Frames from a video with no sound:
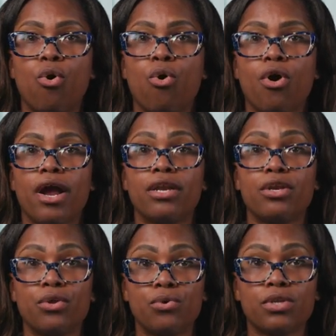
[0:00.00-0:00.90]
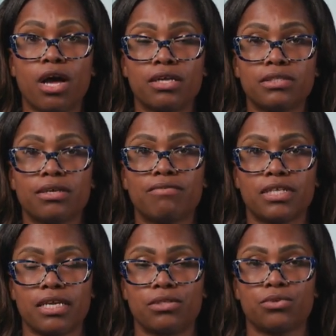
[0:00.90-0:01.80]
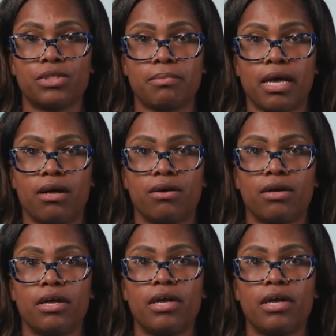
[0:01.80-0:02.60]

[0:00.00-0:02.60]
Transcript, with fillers: or a new loss of taste or smell.